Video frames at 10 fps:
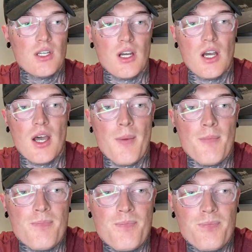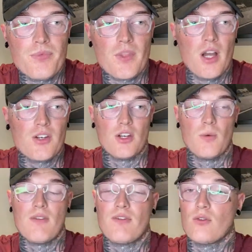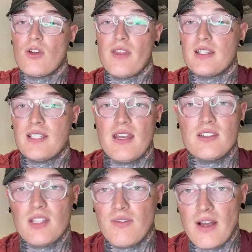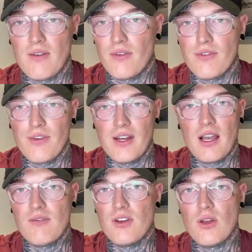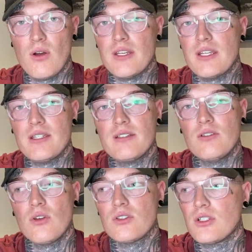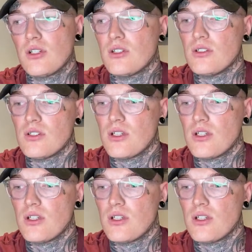I don't know whether or not they send stuff out for free. I have no idea, not a clue.